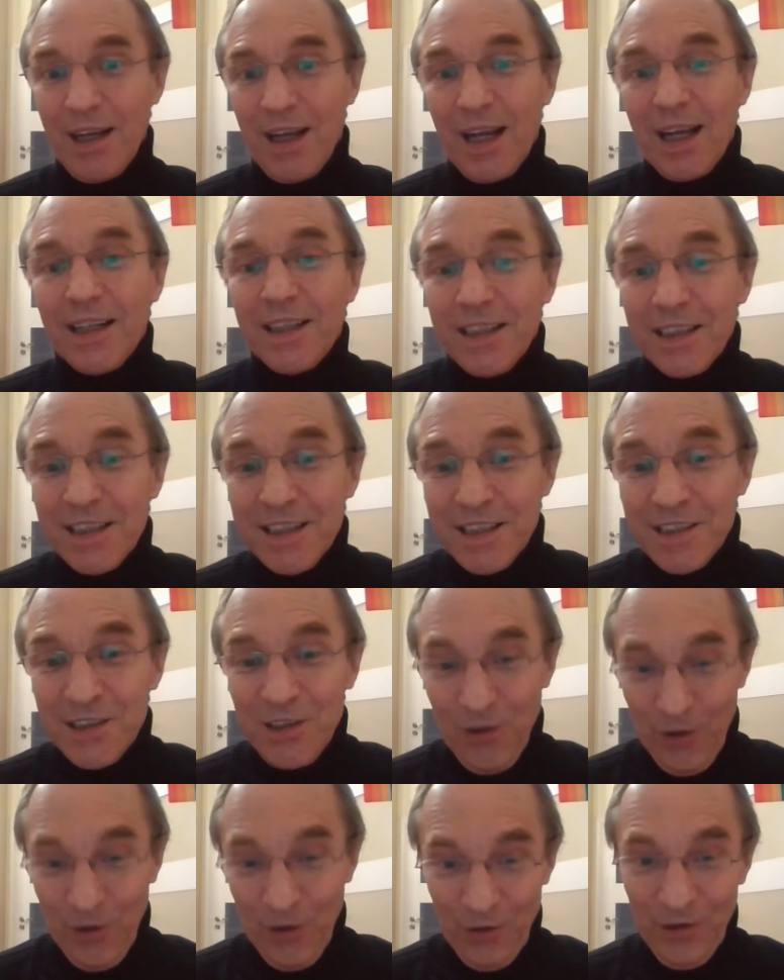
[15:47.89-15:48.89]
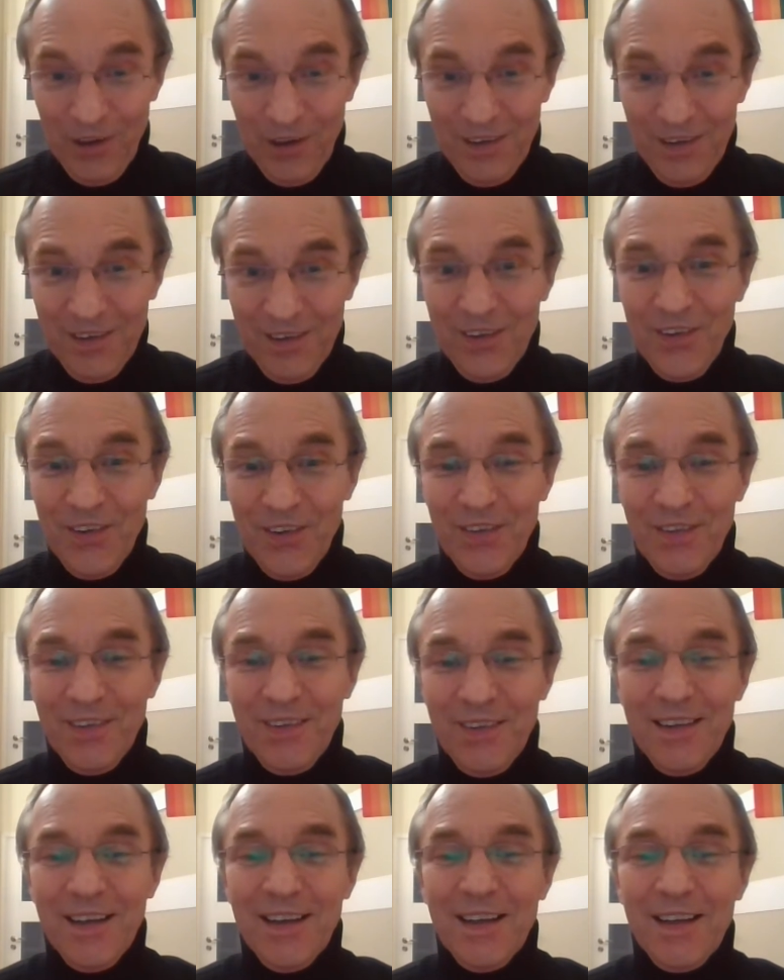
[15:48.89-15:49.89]
And it is all.
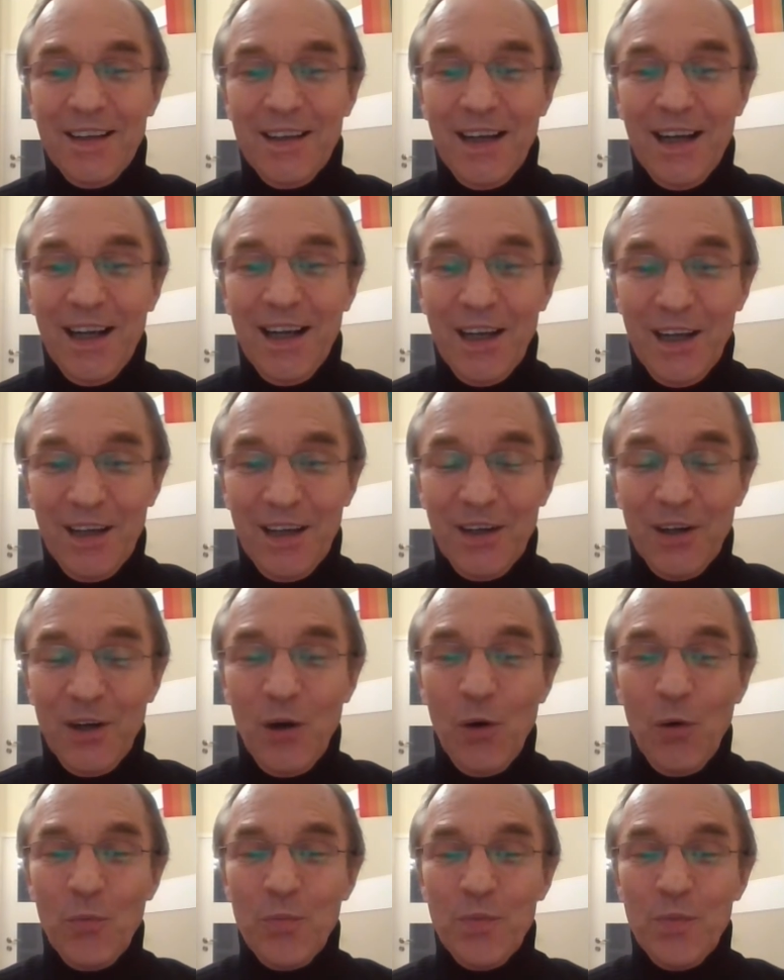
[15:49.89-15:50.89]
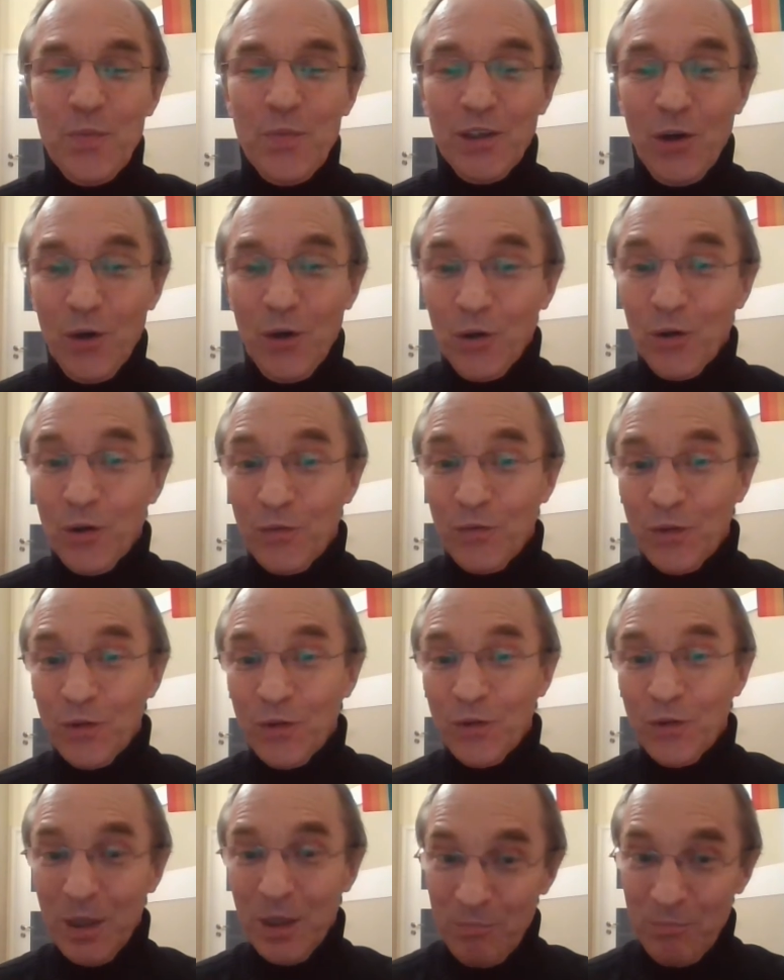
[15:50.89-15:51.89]
I hope all of you
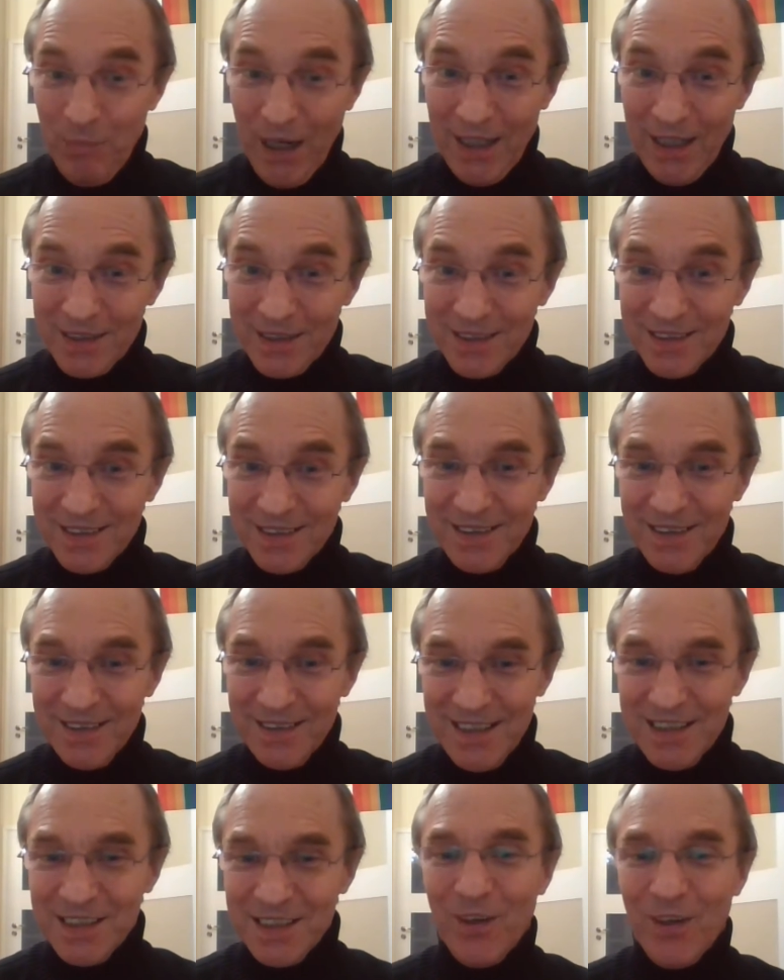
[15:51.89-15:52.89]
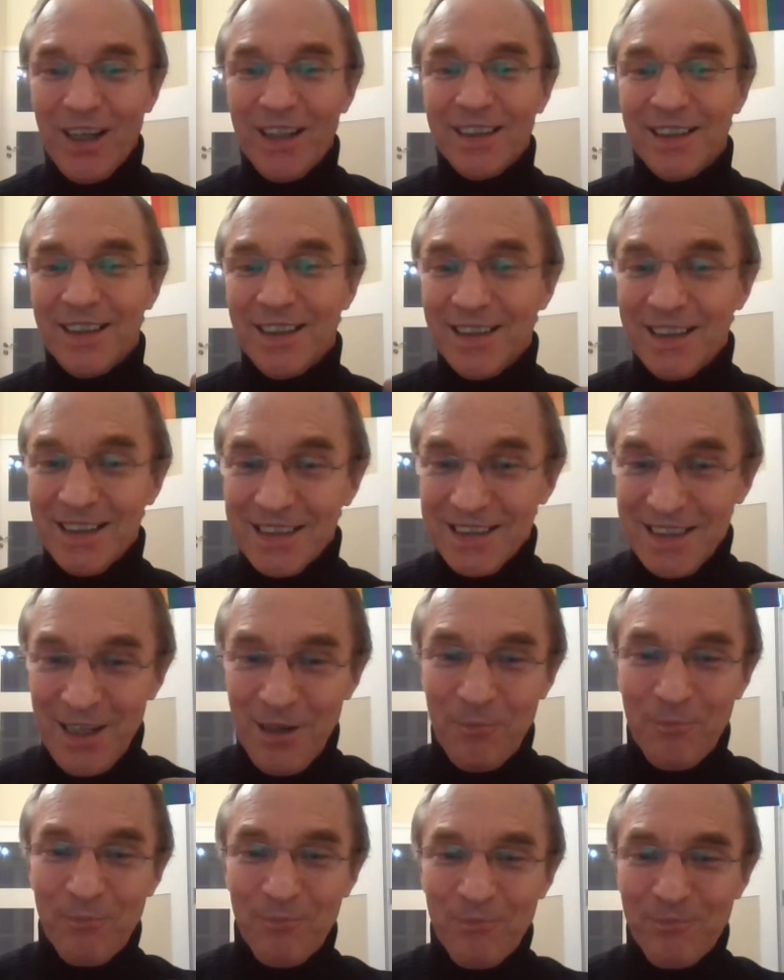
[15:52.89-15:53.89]
will pass this final exam.
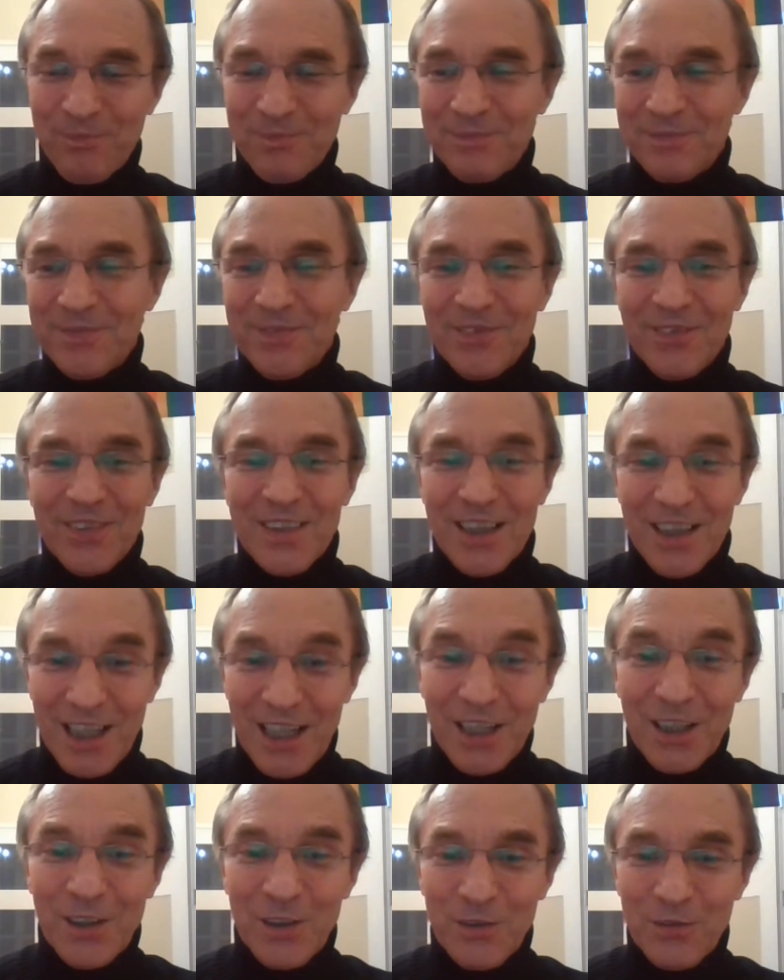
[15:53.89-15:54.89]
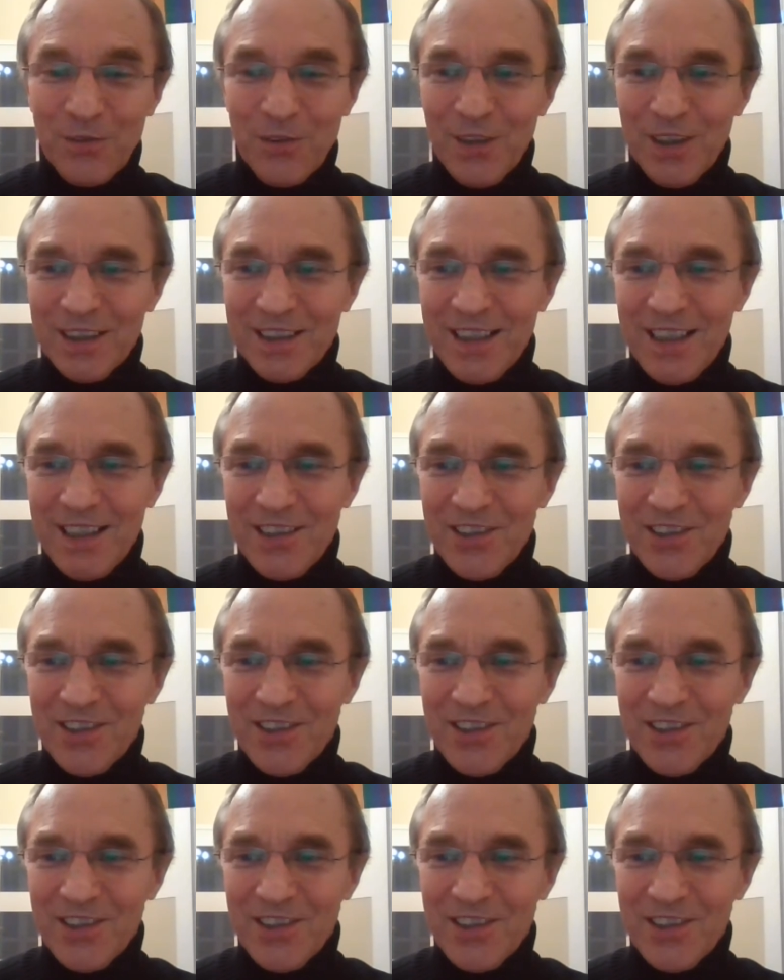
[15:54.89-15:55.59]
Thank you for attending.